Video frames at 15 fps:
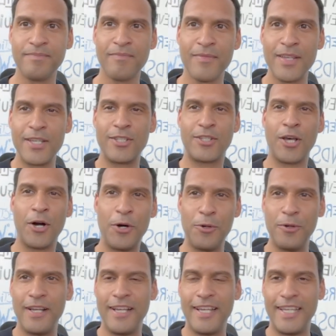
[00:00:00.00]
So
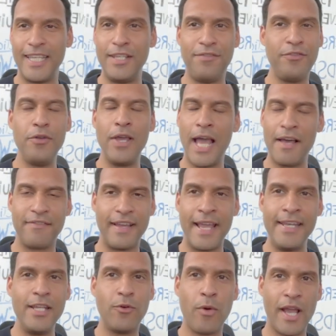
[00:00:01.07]
if you have any
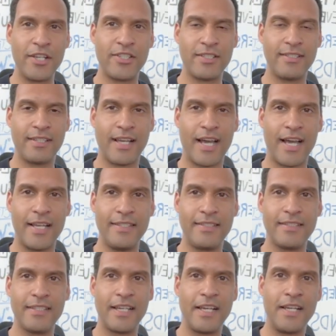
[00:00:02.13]
questions, guys,
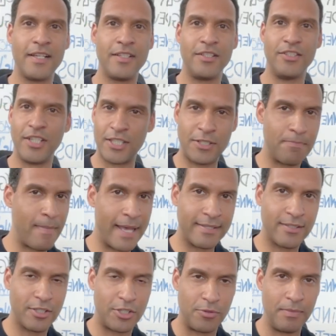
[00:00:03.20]
just
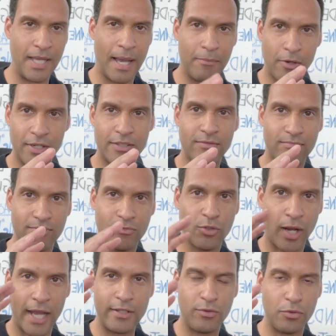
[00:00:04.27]
message me. I'm going to
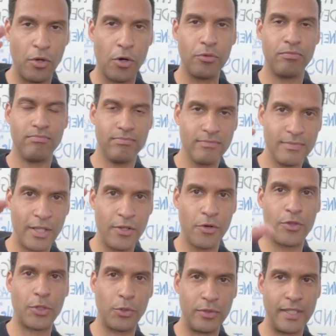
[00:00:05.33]
try to go
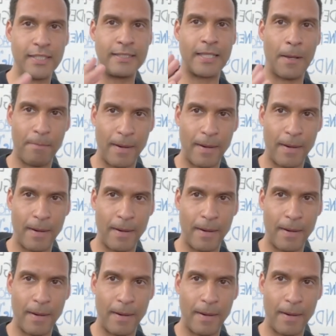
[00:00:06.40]
through this step by